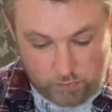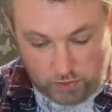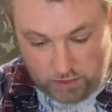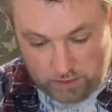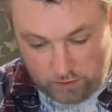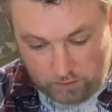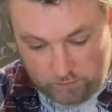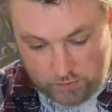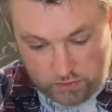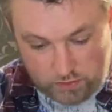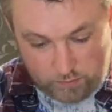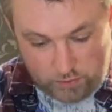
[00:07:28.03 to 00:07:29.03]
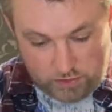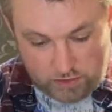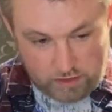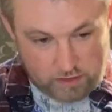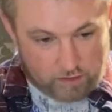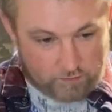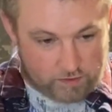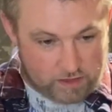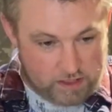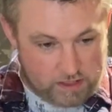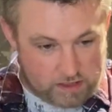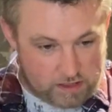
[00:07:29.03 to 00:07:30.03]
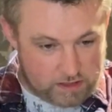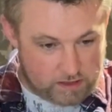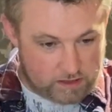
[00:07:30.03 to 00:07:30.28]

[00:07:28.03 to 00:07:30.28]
boiling over, so I'm going to turn it off the heat.